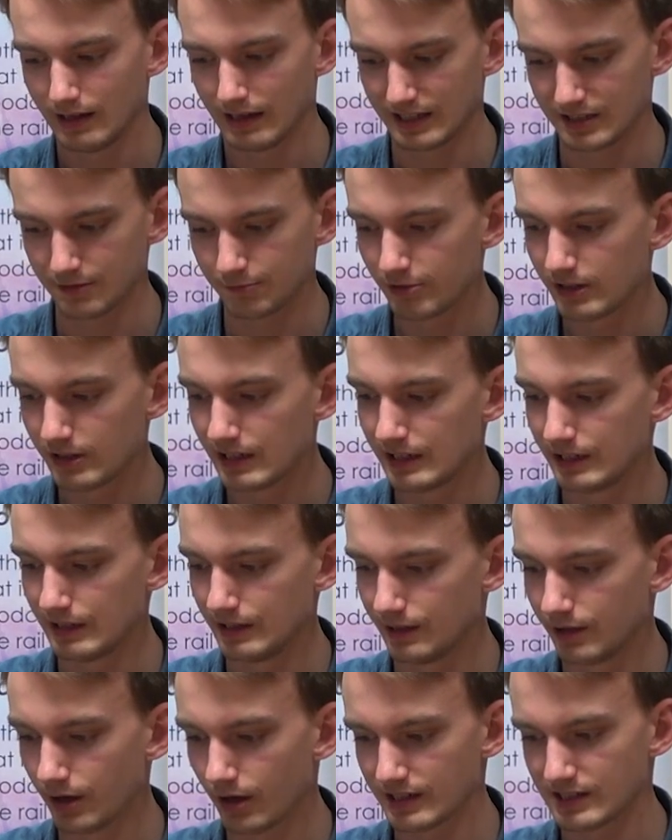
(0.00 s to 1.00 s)
It's a really
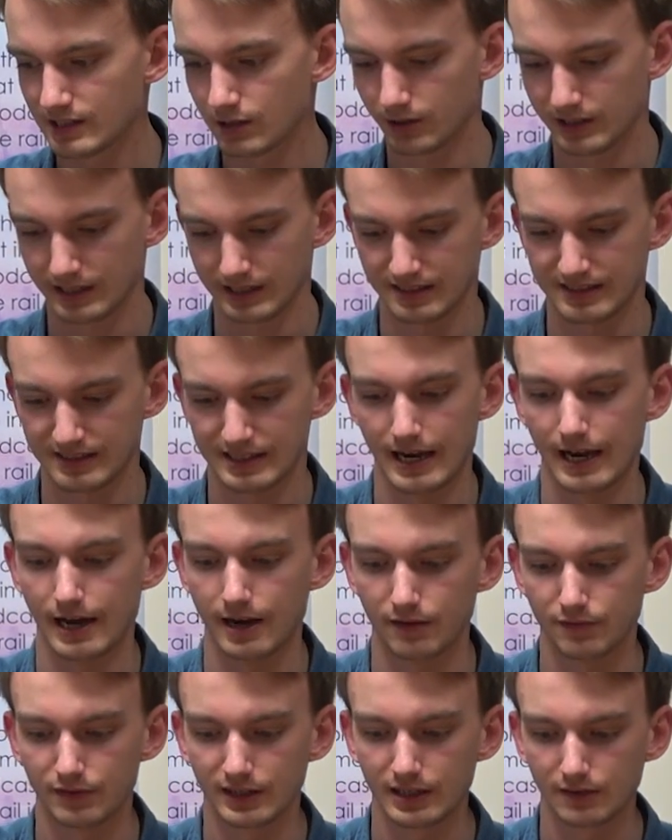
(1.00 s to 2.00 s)
nice looking set, and
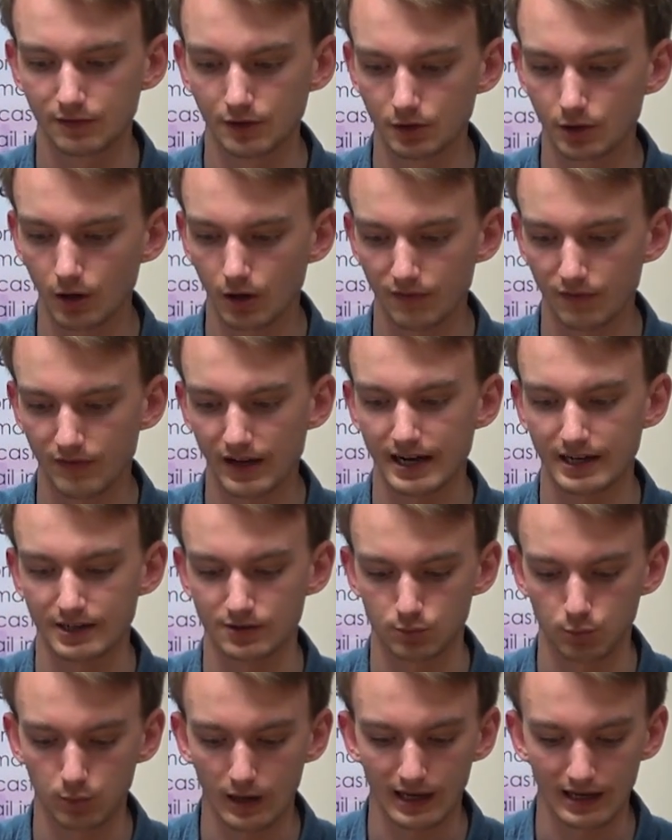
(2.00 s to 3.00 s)
I think if you got that
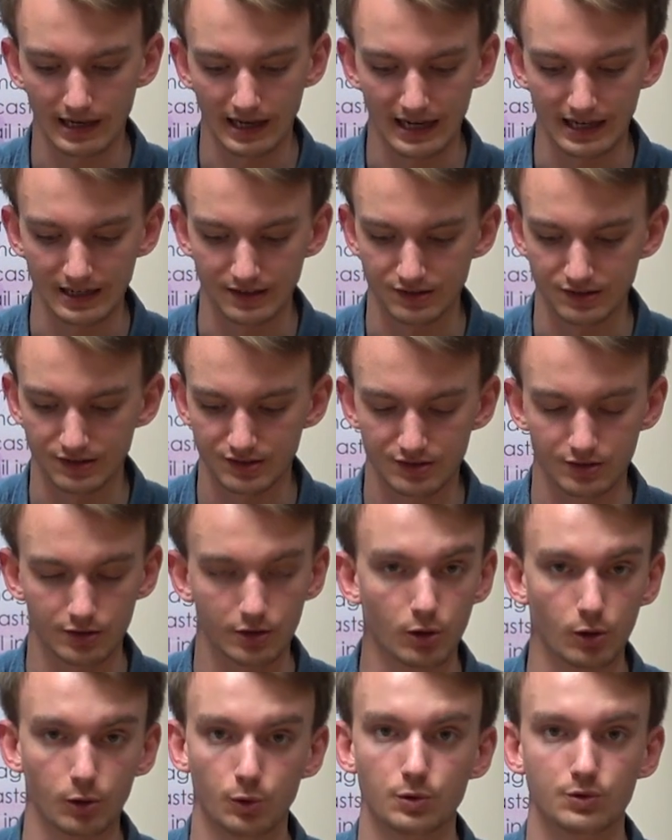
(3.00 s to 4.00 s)
as well as the
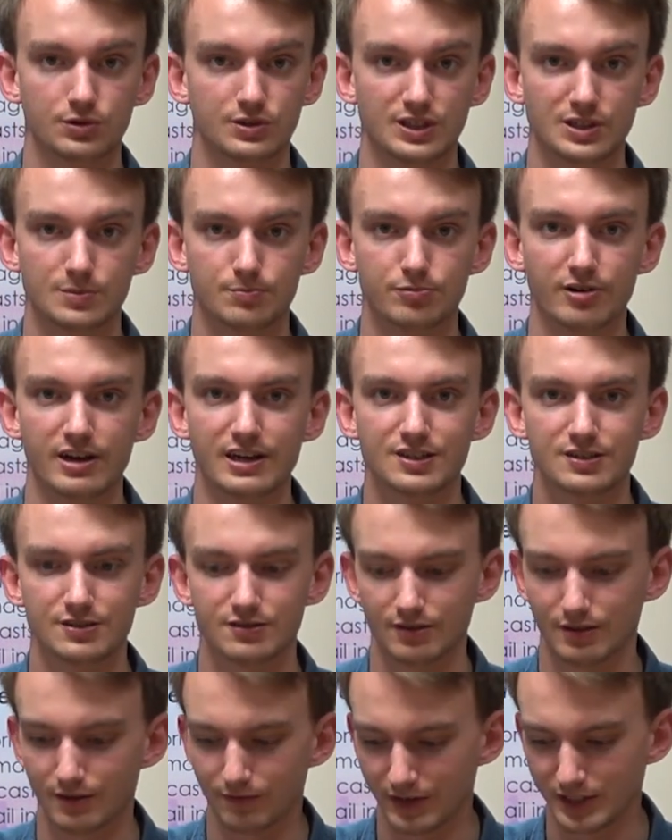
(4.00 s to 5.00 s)
Hogwarts
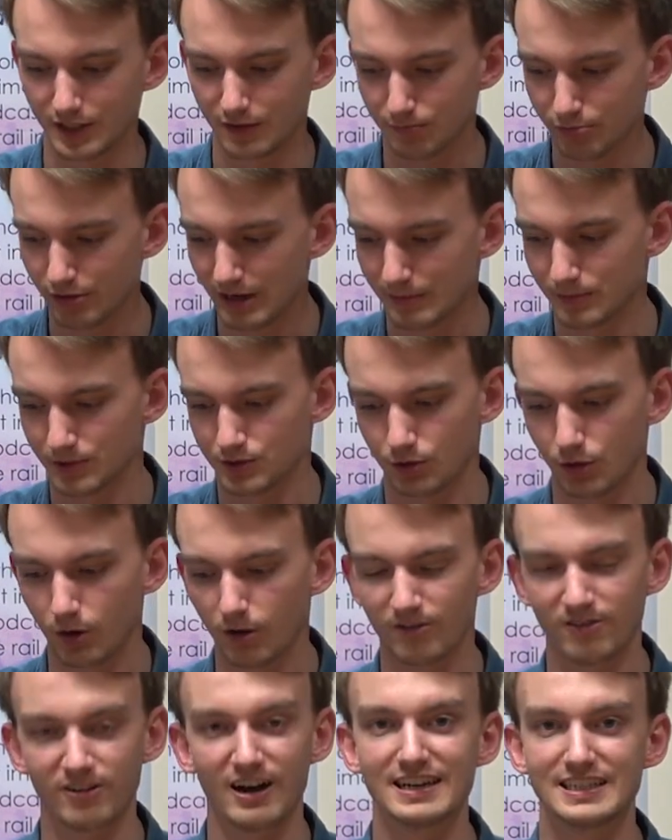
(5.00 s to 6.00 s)
Express, then you've pretty much
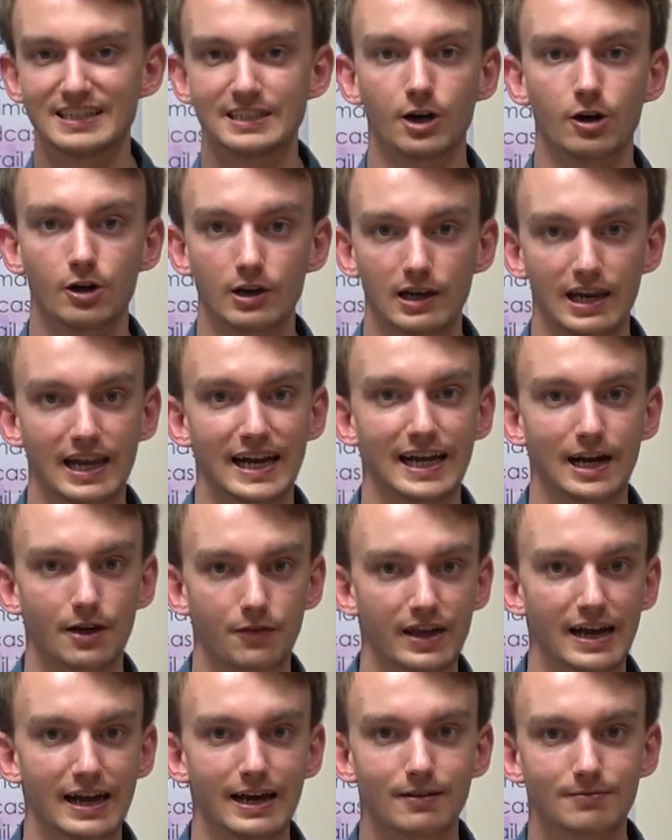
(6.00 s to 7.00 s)
already got a layout
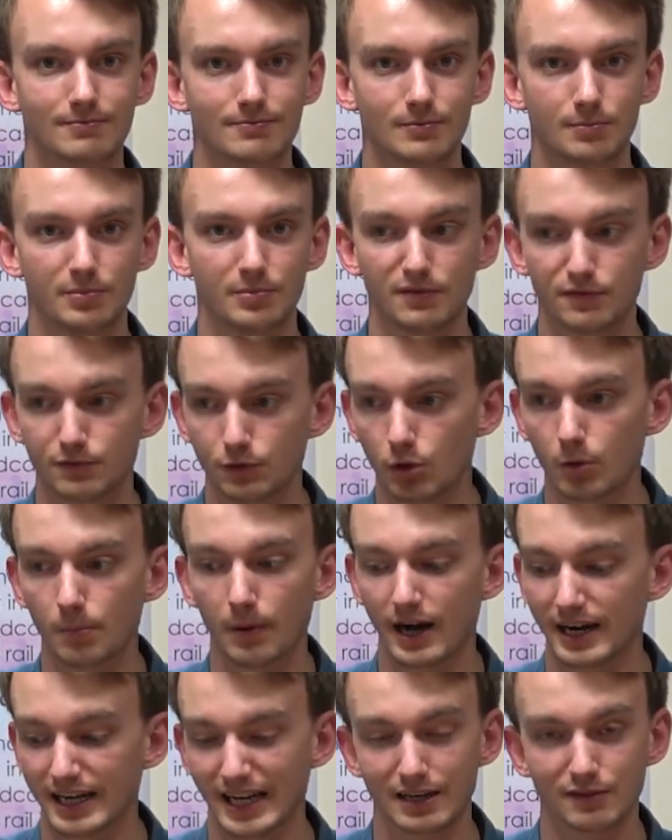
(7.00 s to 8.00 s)
there before
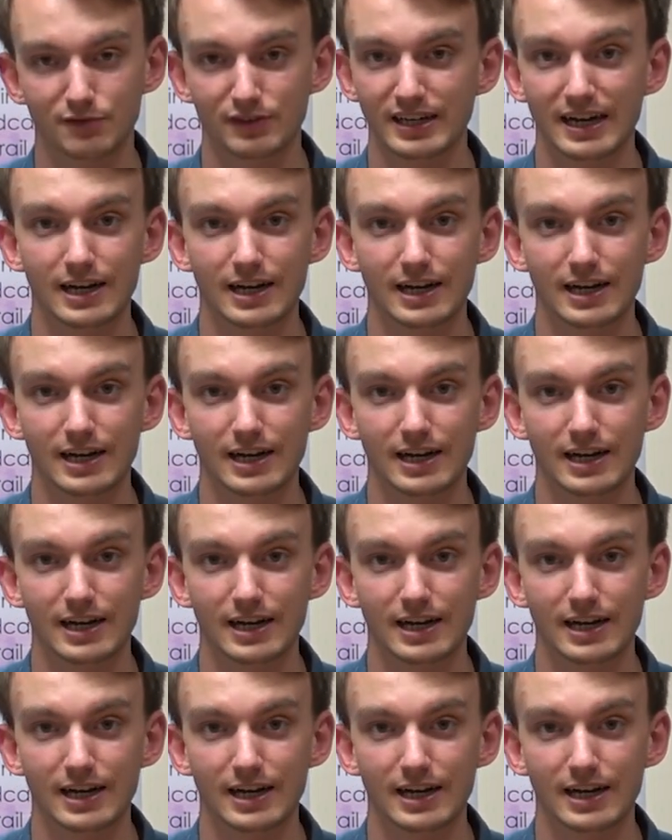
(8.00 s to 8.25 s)
buying anything